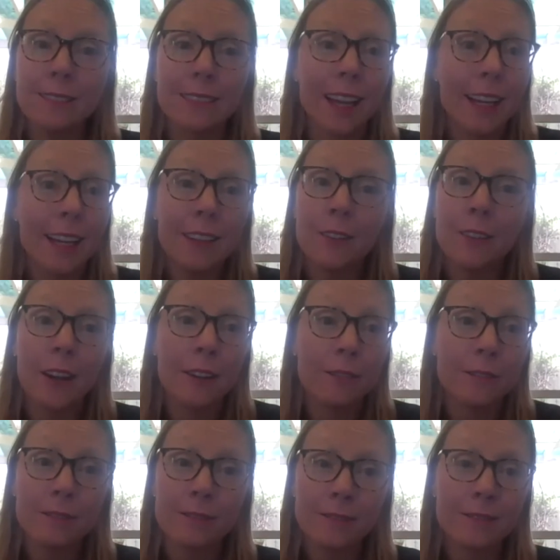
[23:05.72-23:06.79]
I don't know.
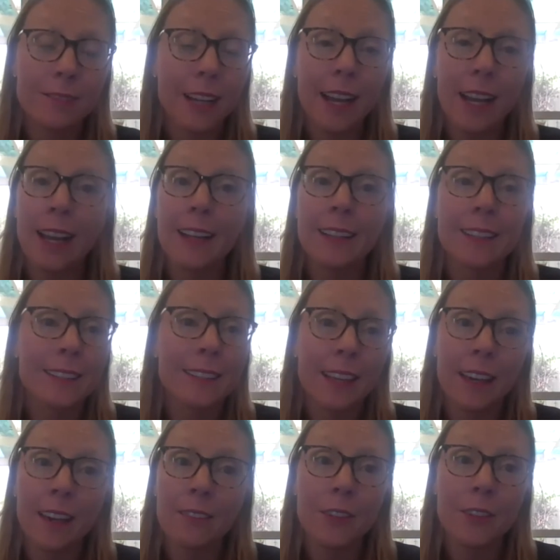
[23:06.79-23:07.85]
I honestly
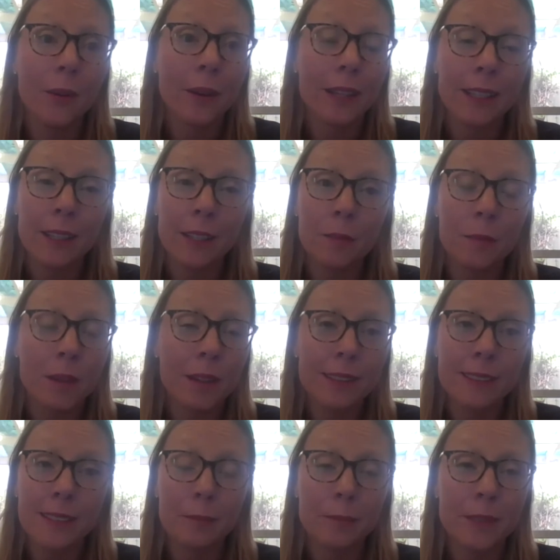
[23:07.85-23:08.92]
have no idea,
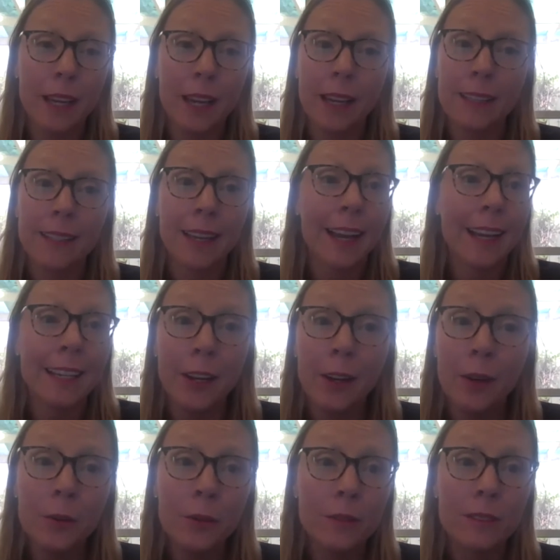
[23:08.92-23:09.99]
except I
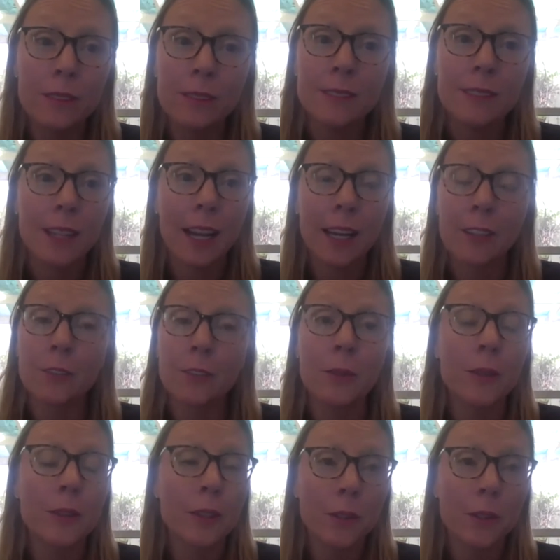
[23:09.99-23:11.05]
know, I agree
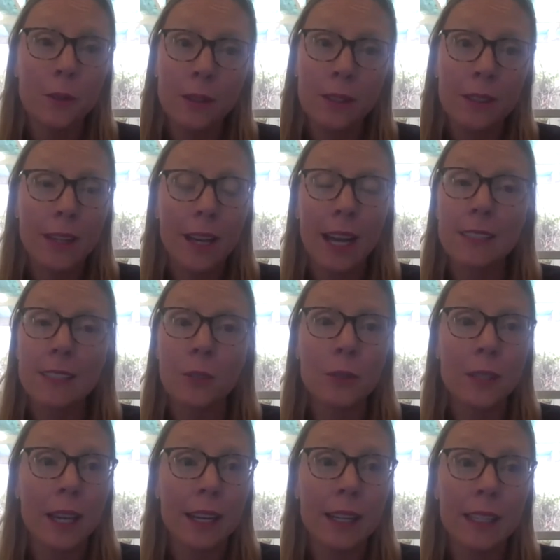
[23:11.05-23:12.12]
with you, I don't
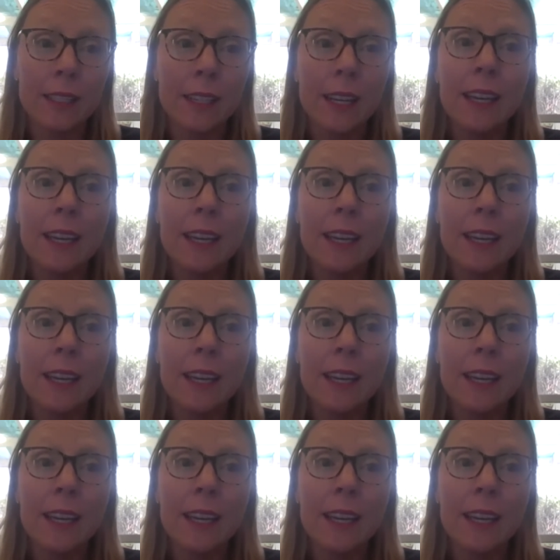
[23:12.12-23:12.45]
get it.